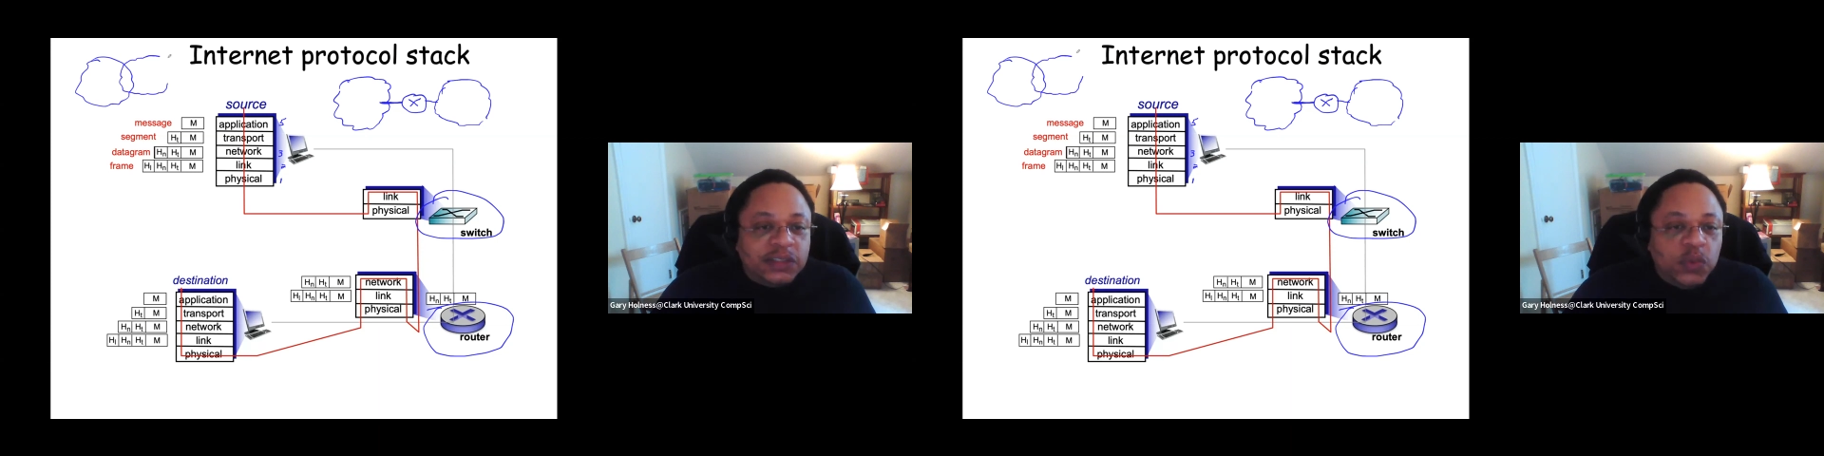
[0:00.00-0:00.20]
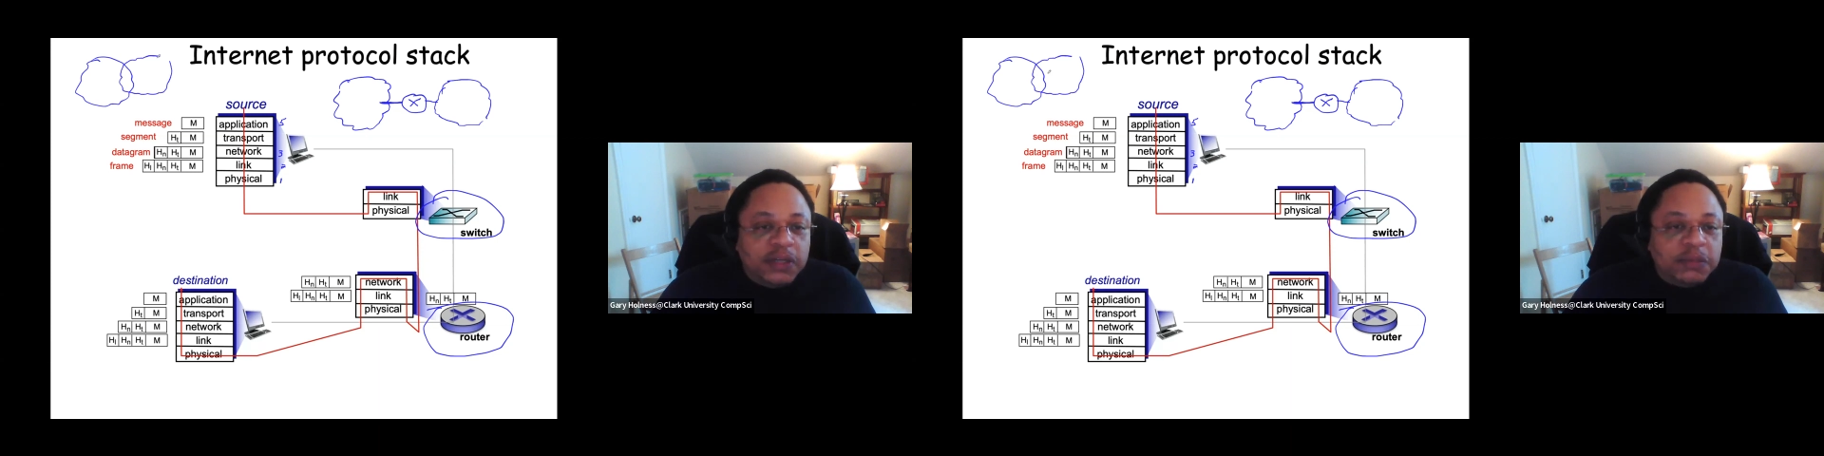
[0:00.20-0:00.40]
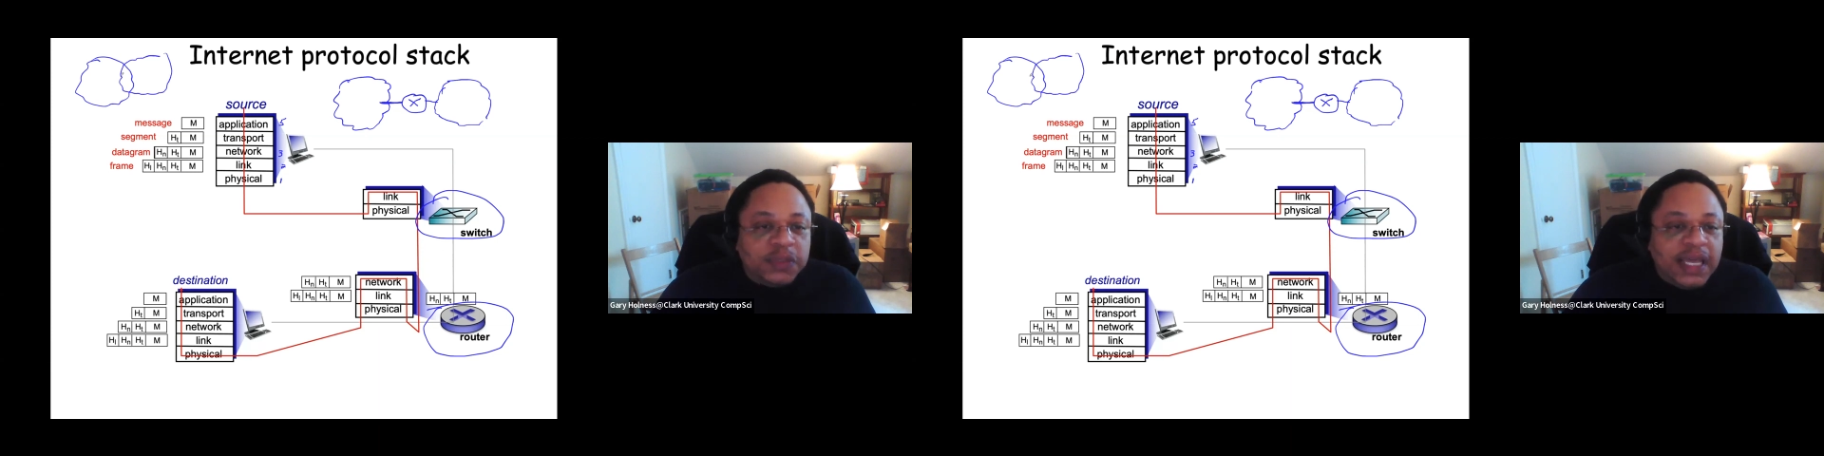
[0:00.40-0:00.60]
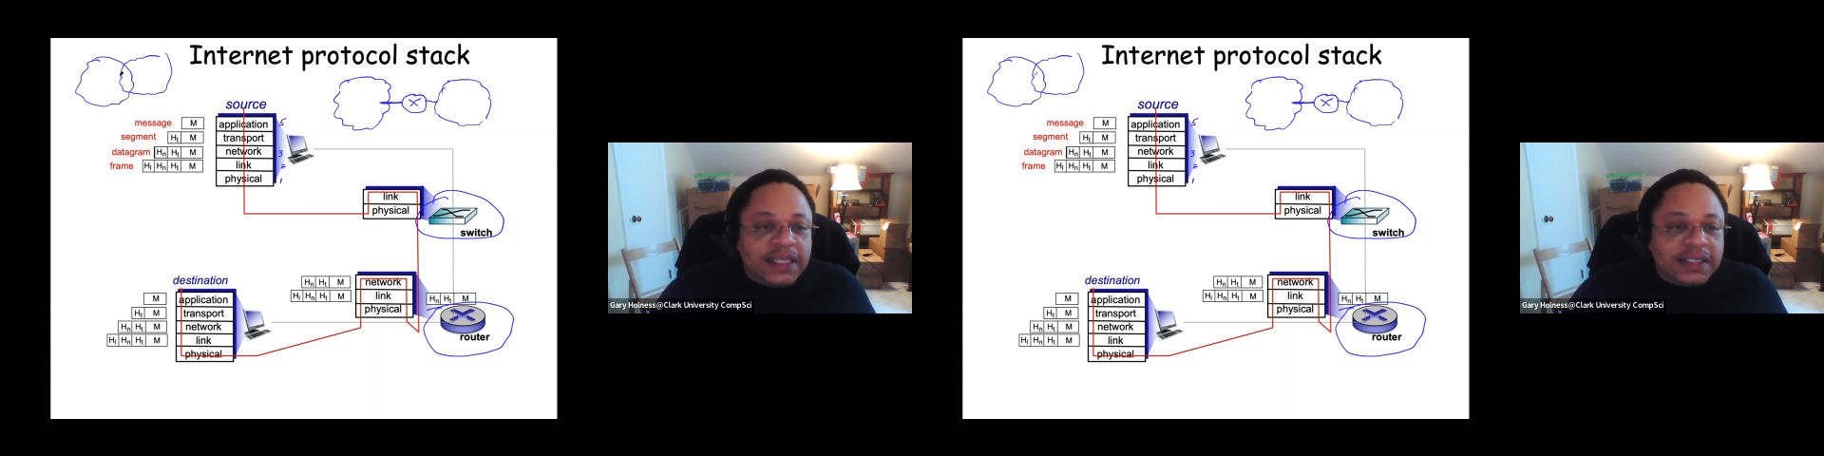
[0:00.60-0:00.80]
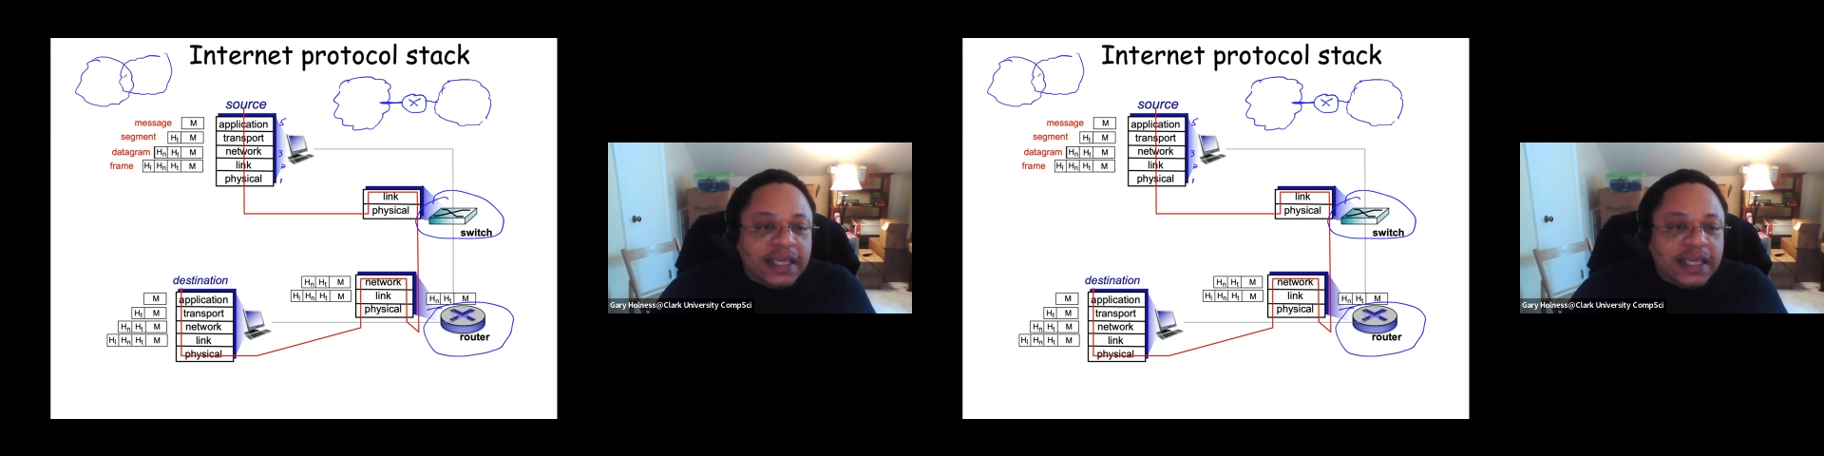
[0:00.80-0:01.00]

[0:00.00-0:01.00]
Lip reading: in one place,